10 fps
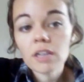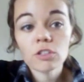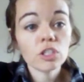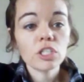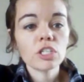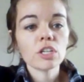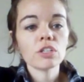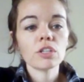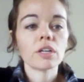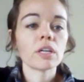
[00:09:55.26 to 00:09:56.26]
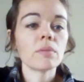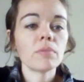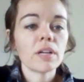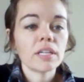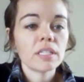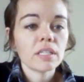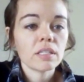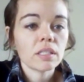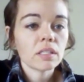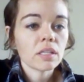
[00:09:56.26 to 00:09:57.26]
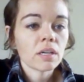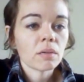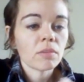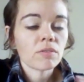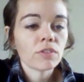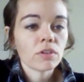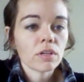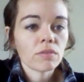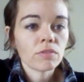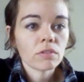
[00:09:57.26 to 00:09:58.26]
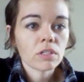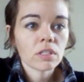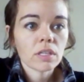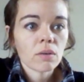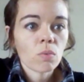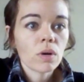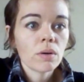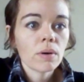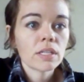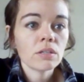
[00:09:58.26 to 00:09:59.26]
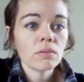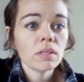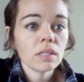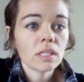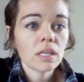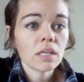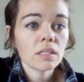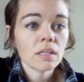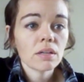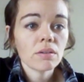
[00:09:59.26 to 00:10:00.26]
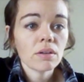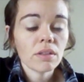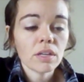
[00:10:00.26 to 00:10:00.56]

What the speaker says: Just a couple ideas. If you're just like, what do I do with these kids? I don't know.